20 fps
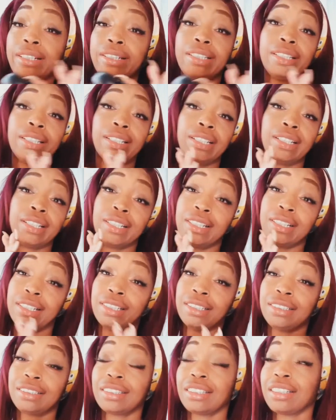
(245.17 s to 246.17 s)

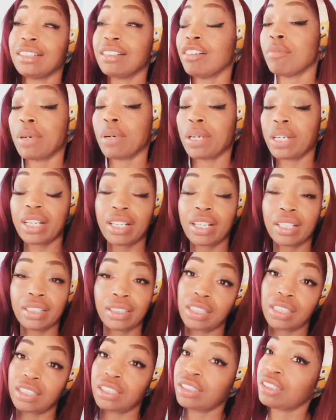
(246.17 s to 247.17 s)
this, and oh my gosh,
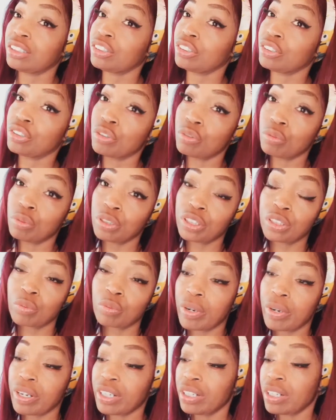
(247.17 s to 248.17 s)
I still was
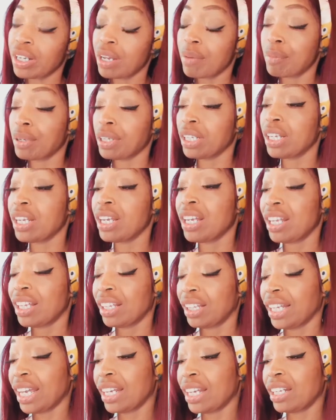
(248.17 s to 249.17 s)
sweating. I mean,
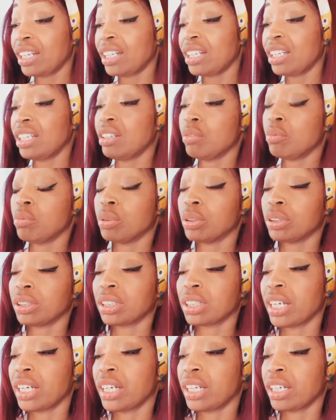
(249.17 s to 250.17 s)
that heat was
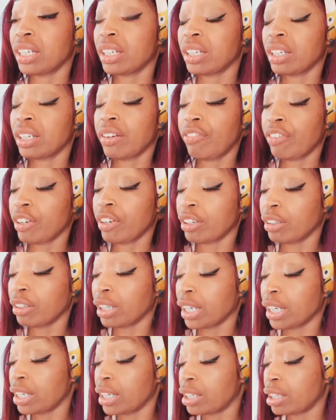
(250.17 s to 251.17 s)
like, it felt
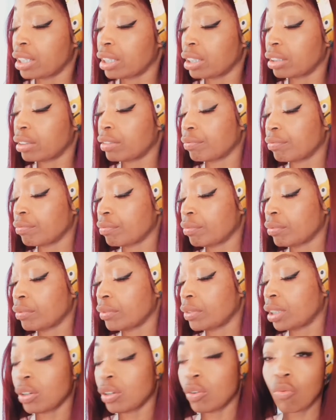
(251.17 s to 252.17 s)
like
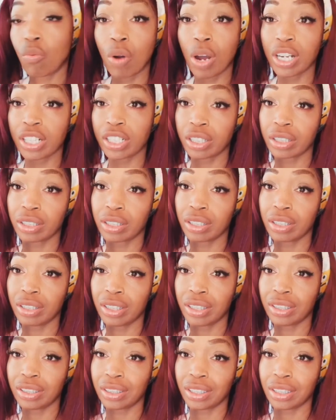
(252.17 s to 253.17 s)
Washington,
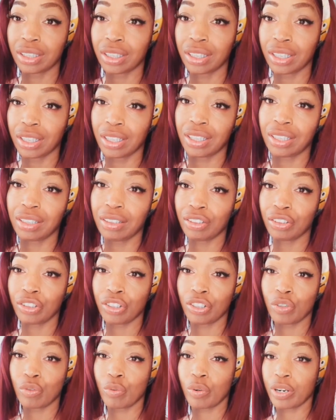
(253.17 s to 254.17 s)
D.C. heat,
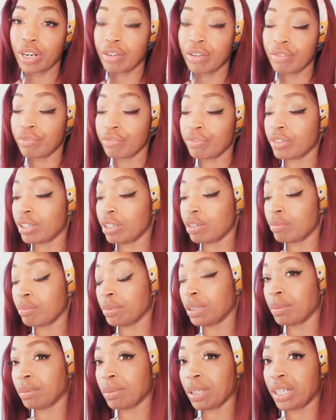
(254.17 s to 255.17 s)
where I'm from. And
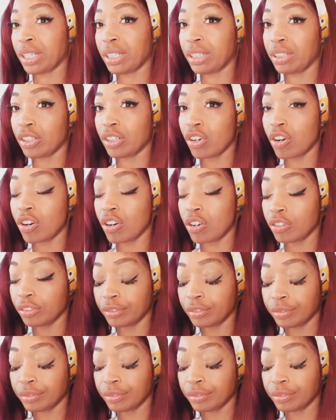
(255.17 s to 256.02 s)
I'm like, oh,